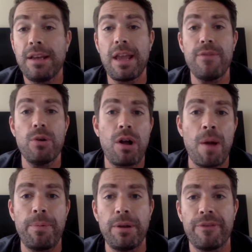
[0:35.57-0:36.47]
Gave you a
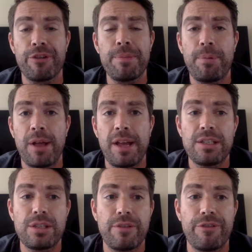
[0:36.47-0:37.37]
couple of free
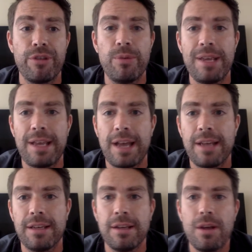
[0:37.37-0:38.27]
plays for the
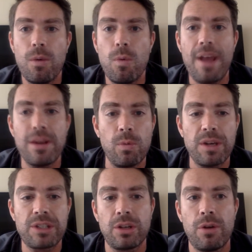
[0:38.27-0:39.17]
weekend to wet your
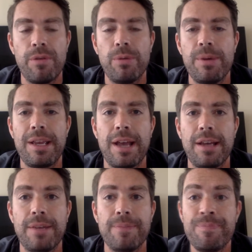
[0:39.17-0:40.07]
whistle over the
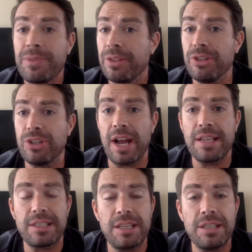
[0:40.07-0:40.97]
weekend, and the
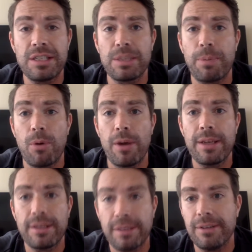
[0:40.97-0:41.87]
Giants didn't disappoint.